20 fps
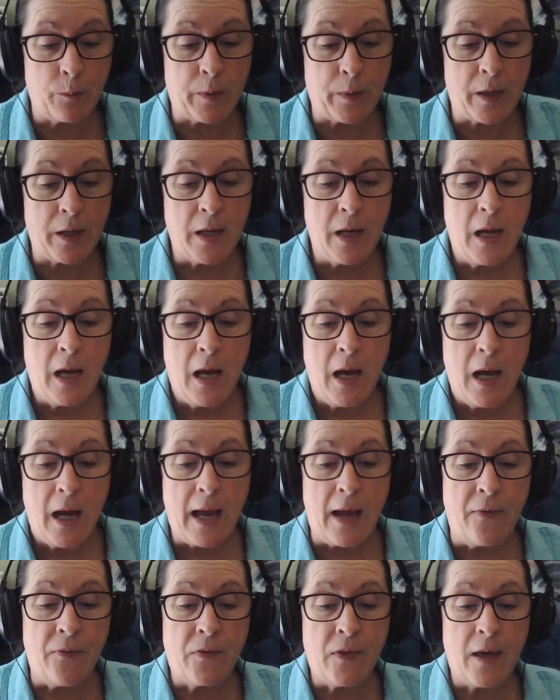But
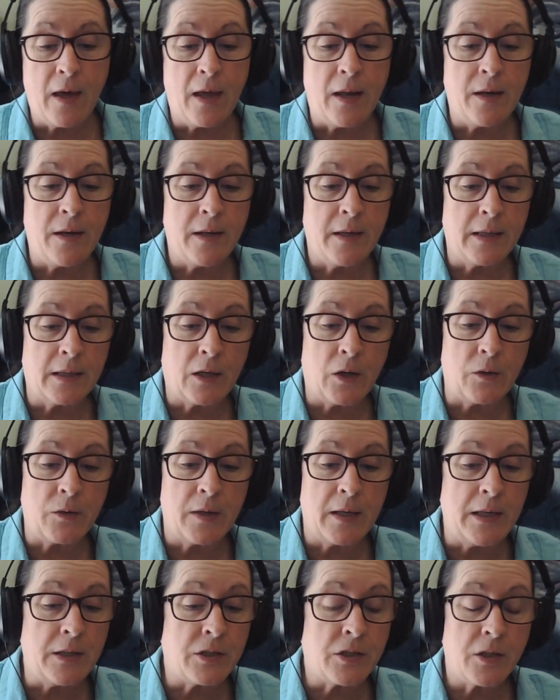and then it go
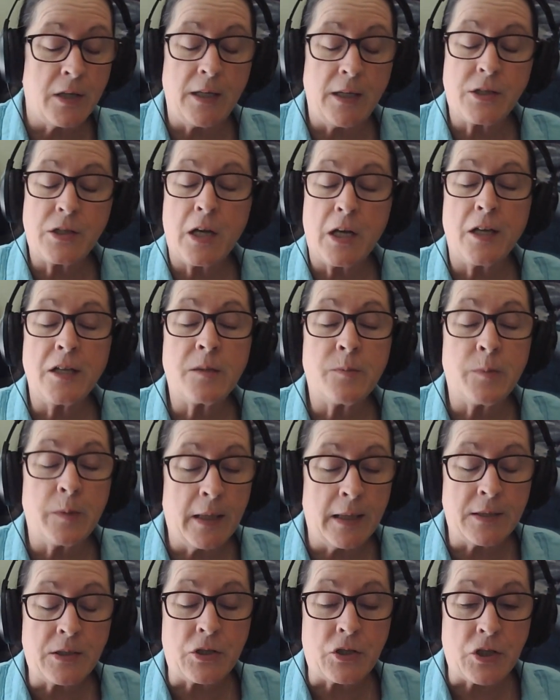each husband
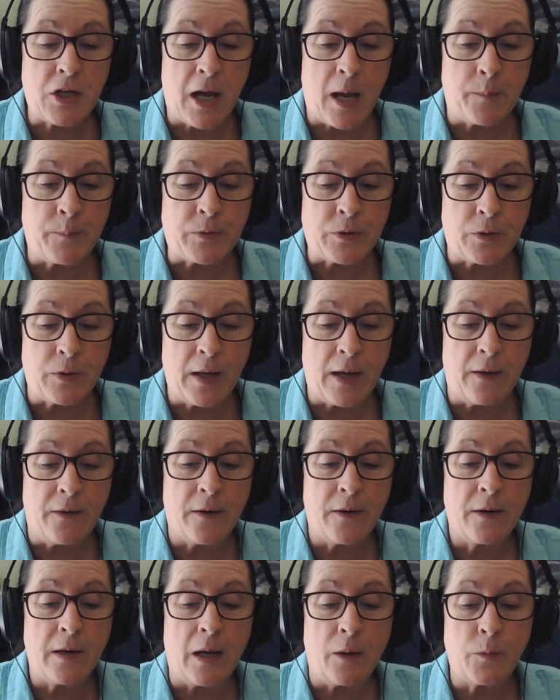gets a chapter,
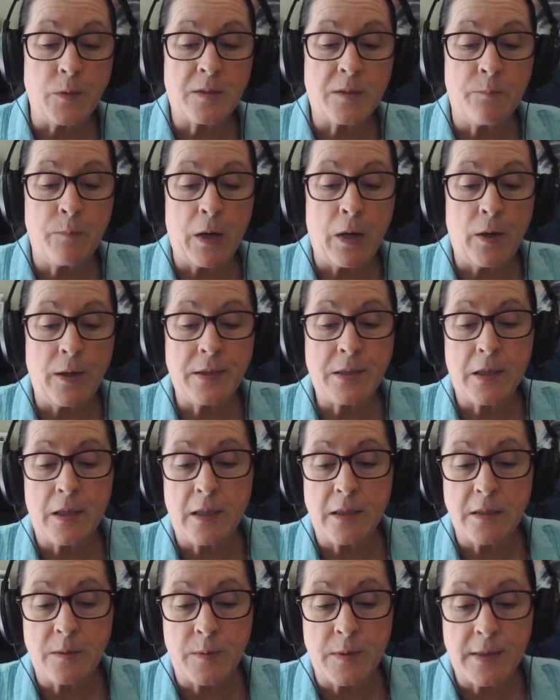and I was married to
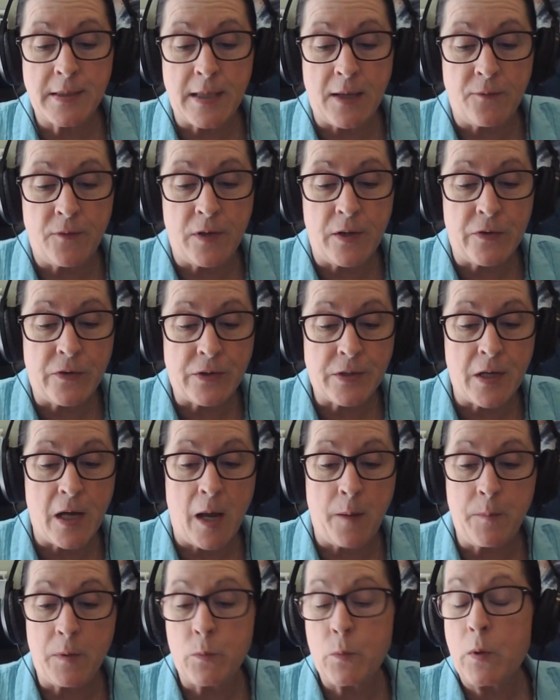husband 7 at the
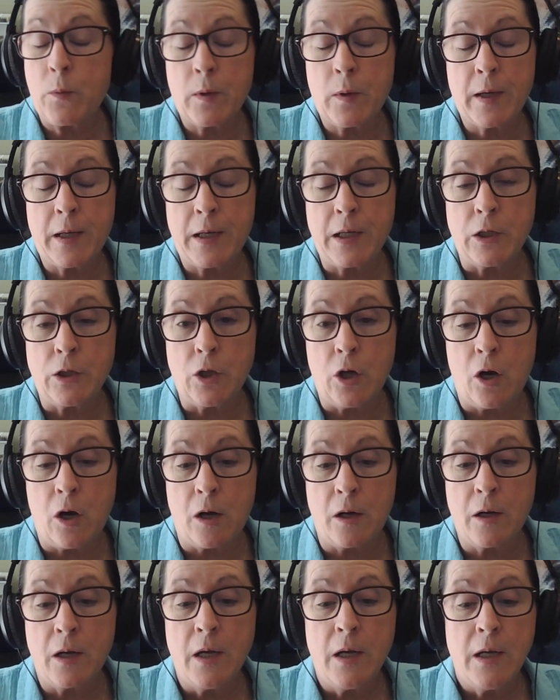time, and we were getting
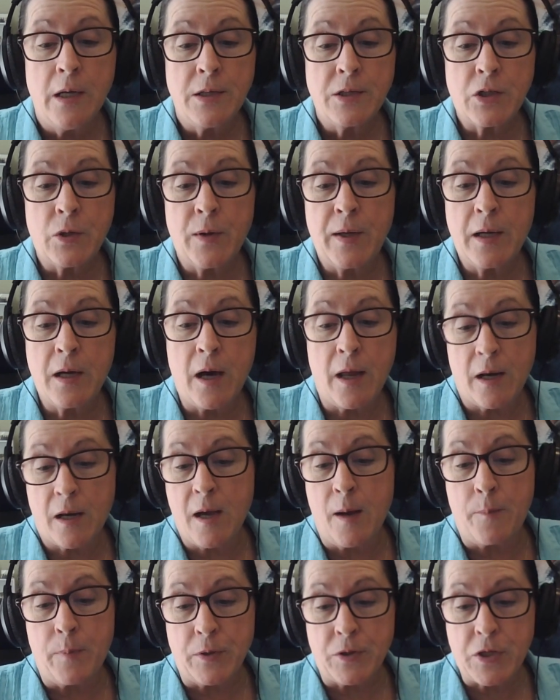along, so he got a
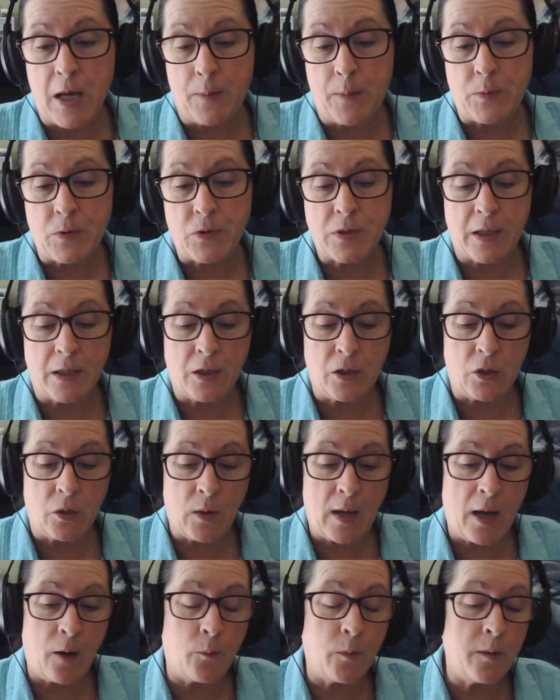couple of chapters, like
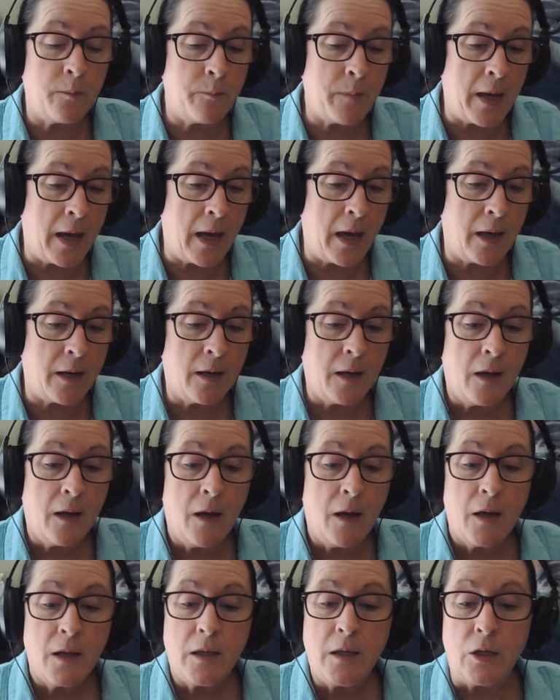how we met,
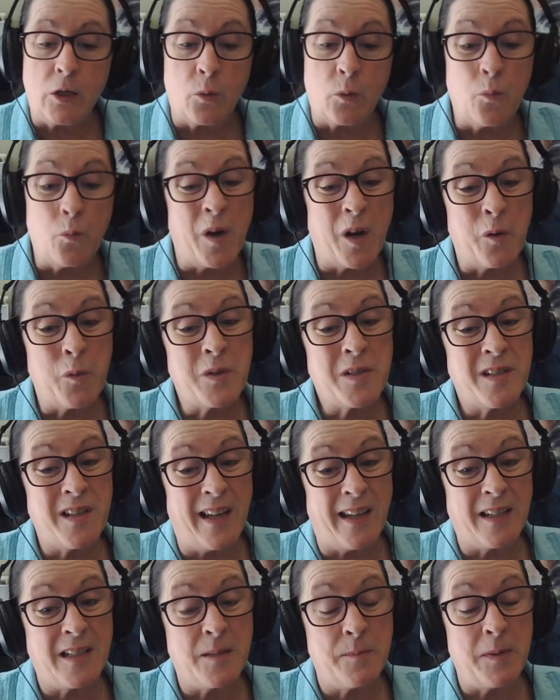what it was
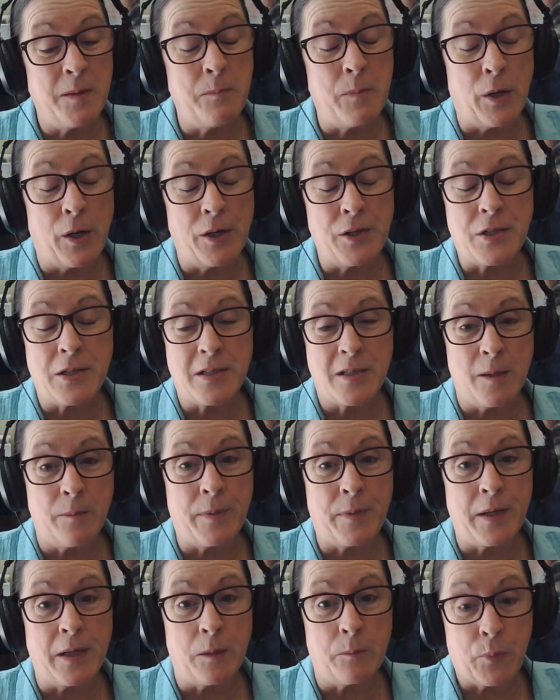like to be married to
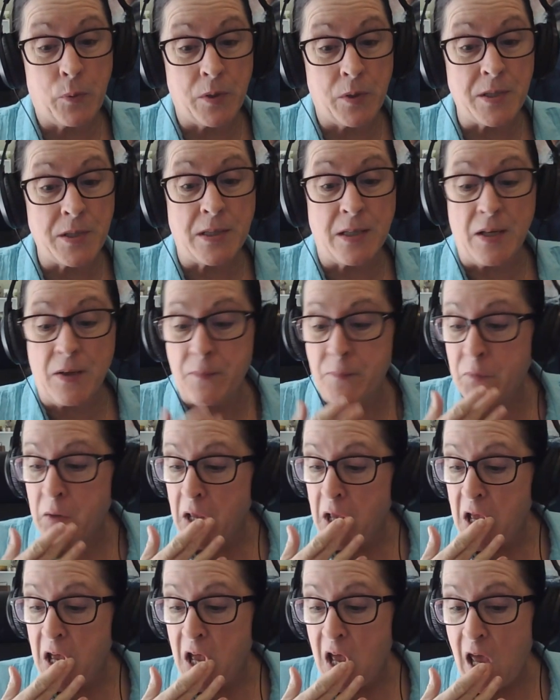somebody in prison,
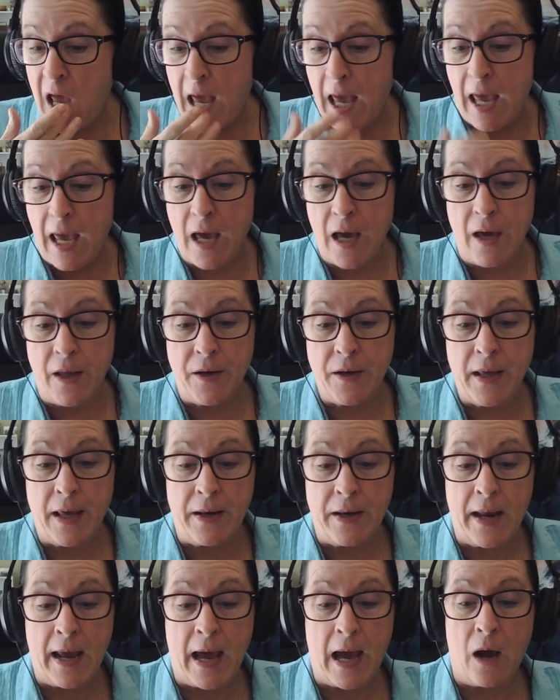and
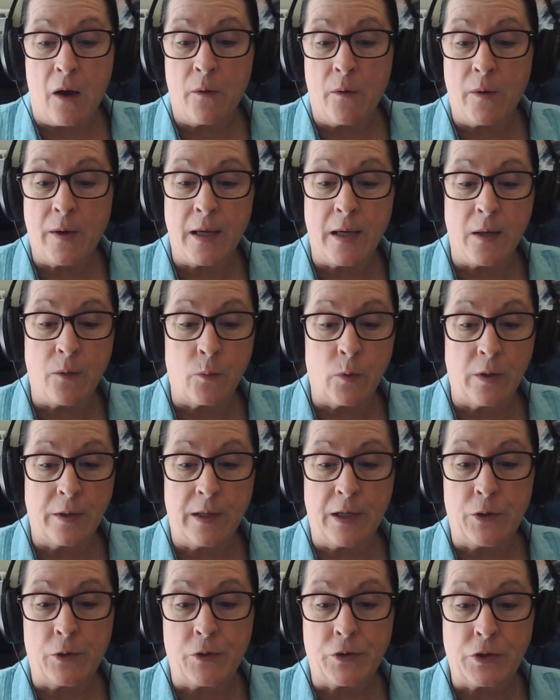how he
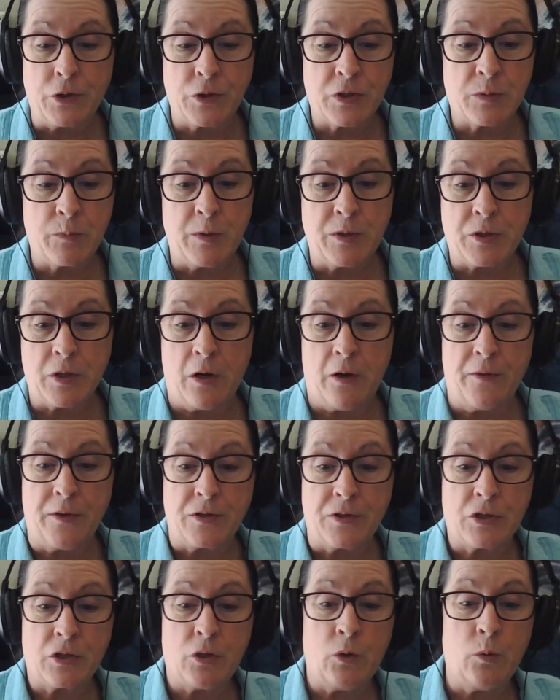really introduced me to all
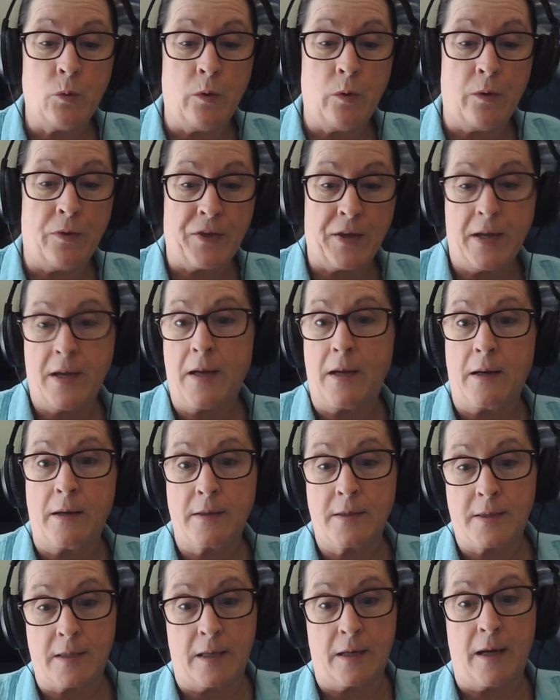these cool
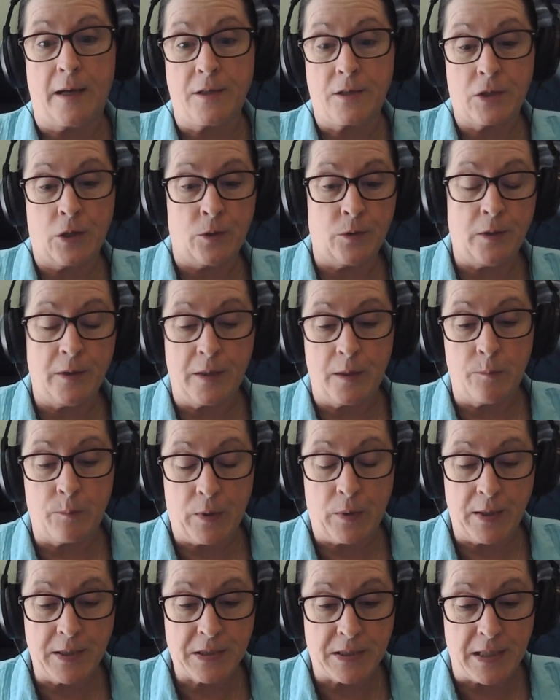things that I totally
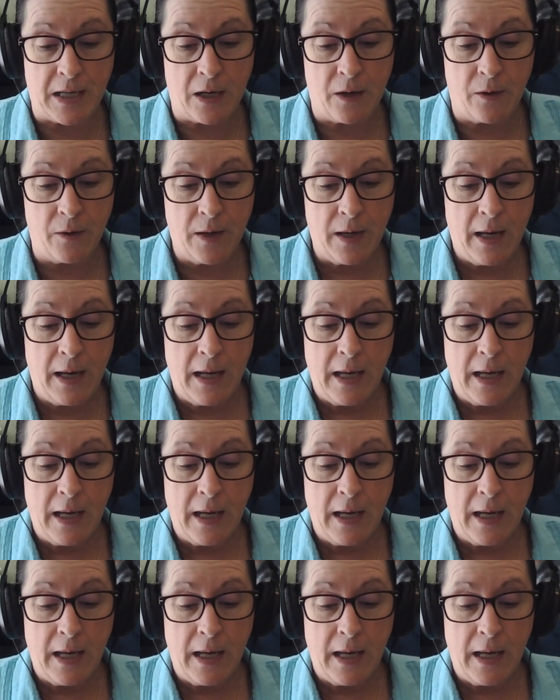embrace now.